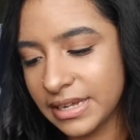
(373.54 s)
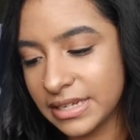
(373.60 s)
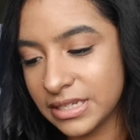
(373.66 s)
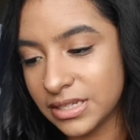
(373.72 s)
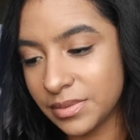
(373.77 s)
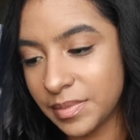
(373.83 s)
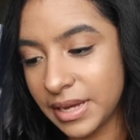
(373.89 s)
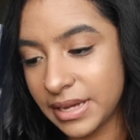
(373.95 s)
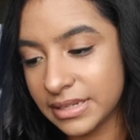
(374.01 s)
is
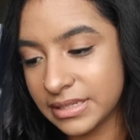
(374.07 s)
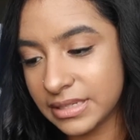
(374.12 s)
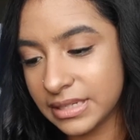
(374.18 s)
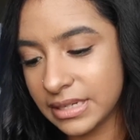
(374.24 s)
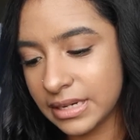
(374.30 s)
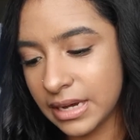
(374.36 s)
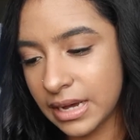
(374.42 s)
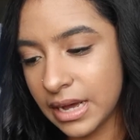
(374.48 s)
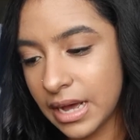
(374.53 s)

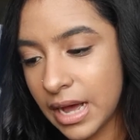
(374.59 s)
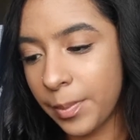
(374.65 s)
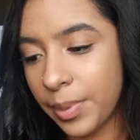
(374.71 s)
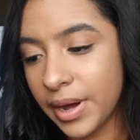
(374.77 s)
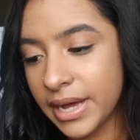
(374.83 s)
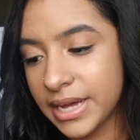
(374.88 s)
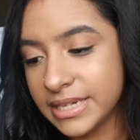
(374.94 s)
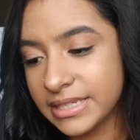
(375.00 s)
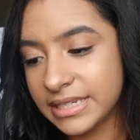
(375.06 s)
amazing,
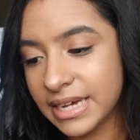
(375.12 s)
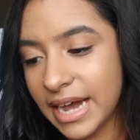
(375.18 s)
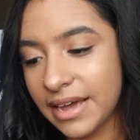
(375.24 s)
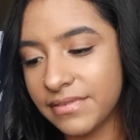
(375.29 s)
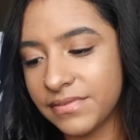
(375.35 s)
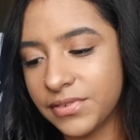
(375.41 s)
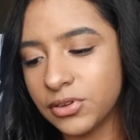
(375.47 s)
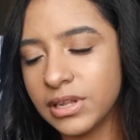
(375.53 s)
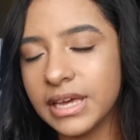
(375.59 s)
but I
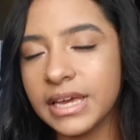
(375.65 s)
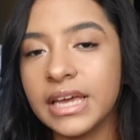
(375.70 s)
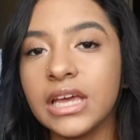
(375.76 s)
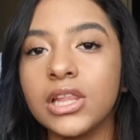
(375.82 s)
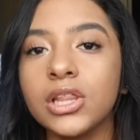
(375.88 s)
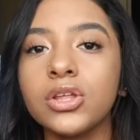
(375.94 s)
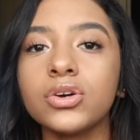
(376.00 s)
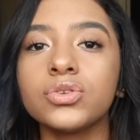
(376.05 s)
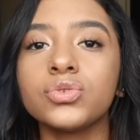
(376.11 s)
feel like it
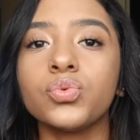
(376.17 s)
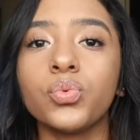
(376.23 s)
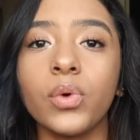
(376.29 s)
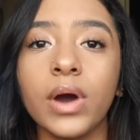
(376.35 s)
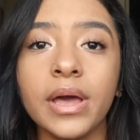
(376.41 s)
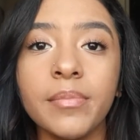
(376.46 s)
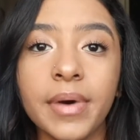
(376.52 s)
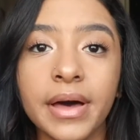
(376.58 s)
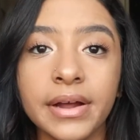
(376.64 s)
looks
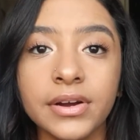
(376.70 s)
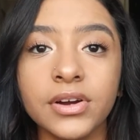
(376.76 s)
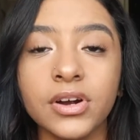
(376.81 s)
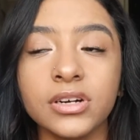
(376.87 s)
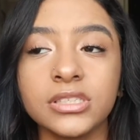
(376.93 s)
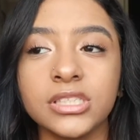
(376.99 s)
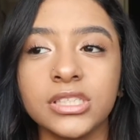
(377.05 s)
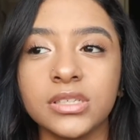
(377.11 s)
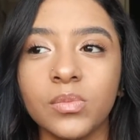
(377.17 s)
way better
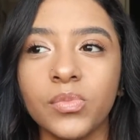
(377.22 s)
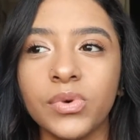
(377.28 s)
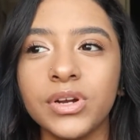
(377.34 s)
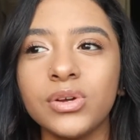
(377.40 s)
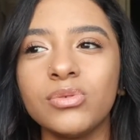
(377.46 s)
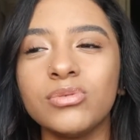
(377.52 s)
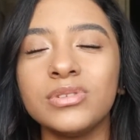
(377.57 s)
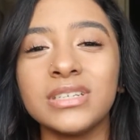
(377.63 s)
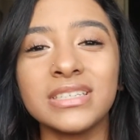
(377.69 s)
on someone
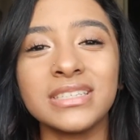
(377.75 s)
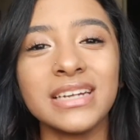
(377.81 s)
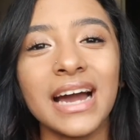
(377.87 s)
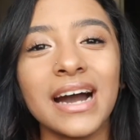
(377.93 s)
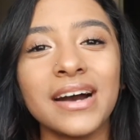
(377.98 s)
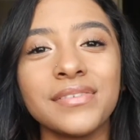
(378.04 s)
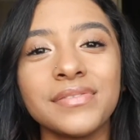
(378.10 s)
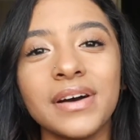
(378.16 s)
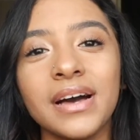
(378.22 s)
who doesn't
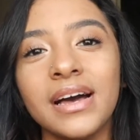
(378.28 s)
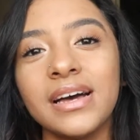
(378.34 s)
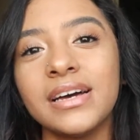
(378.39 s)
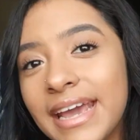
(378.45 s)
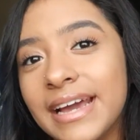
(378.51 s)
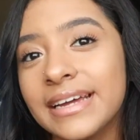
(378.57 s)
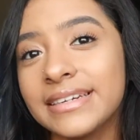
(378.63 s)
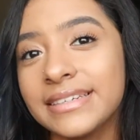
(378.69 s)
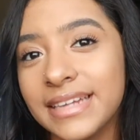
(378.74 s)
have
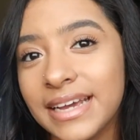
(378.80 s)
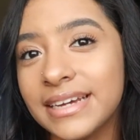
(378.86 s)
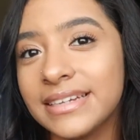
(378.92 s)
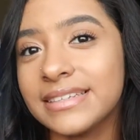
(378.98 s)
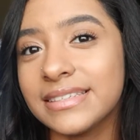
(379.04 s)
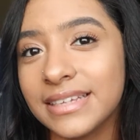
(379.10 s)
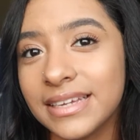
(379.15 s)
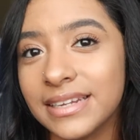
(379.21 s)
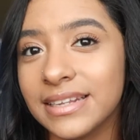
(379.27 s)
tan
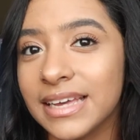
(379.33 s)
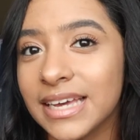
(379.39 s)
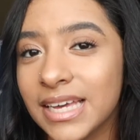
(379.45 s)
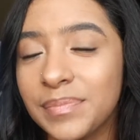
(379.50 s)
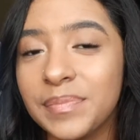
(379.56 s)
skin like